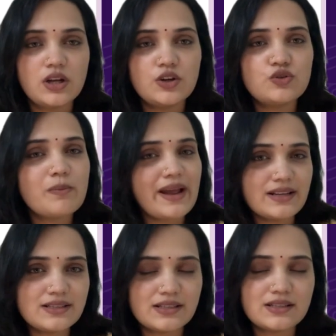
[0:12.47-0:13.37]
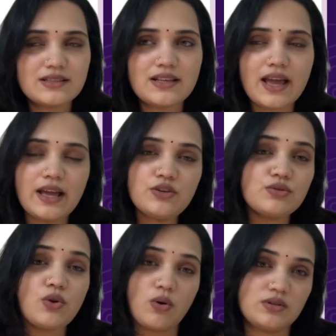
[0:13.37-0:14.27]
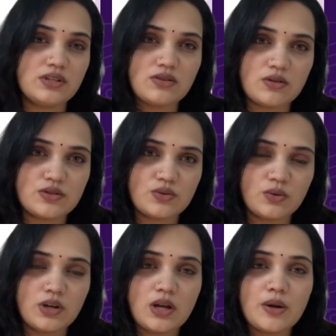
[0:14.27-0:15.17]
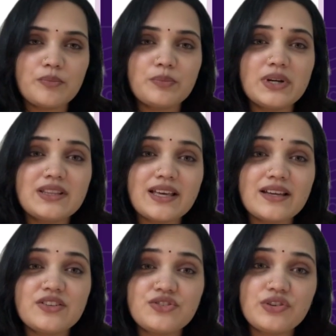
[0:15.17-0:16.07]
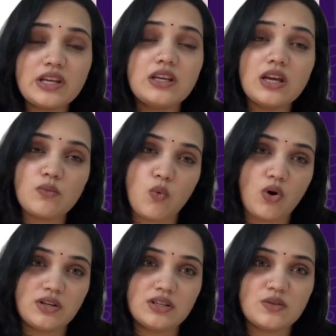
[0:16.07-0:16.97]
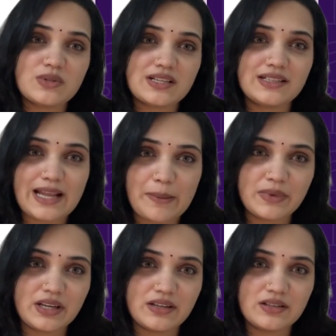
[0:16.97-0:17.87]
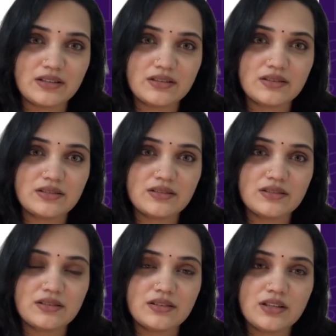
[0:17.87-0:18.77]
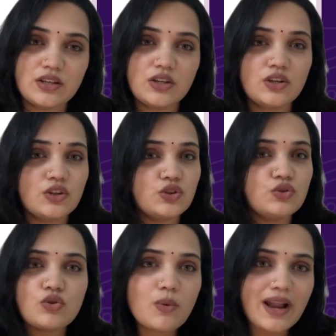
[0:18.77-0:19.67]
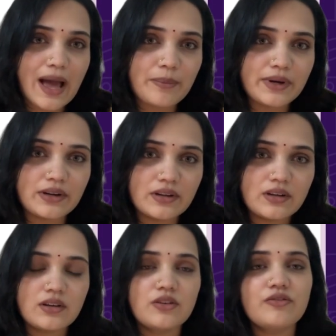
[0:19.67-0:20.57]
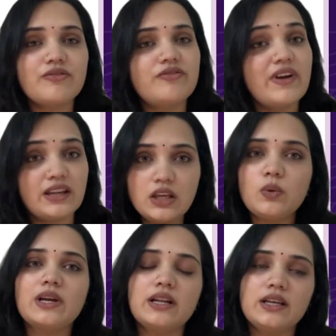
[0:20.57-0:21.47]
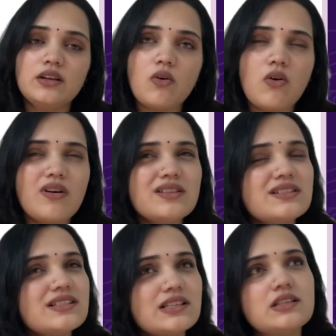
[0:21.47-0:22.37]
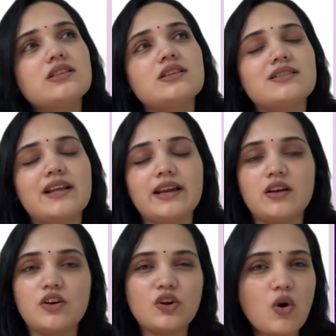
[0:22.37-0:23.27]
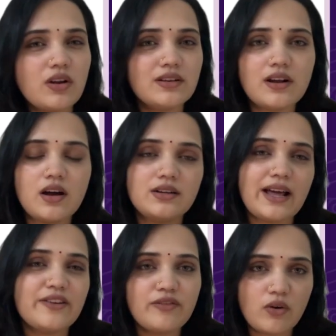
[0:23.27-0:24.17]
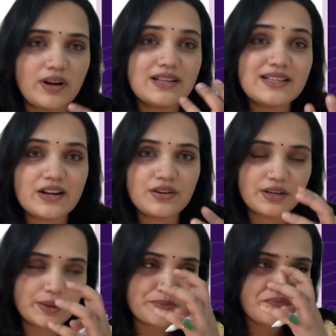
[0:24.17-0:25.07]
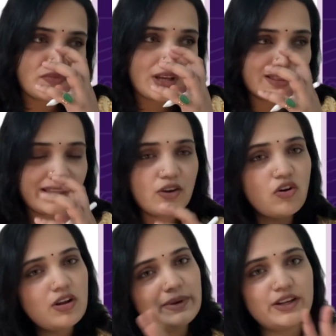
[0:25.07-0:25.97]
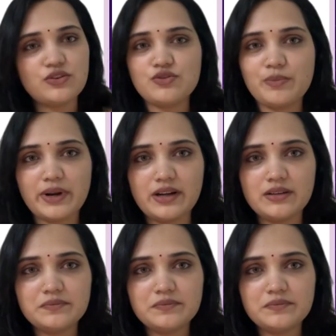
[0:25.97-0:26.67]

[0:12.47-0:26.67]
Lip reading: to medicines, and to doctors also, but their drinking water was contaminated. You know what happened? Very quickly, all the diseases like cholera, typhoid, dysentery, they all began to spread.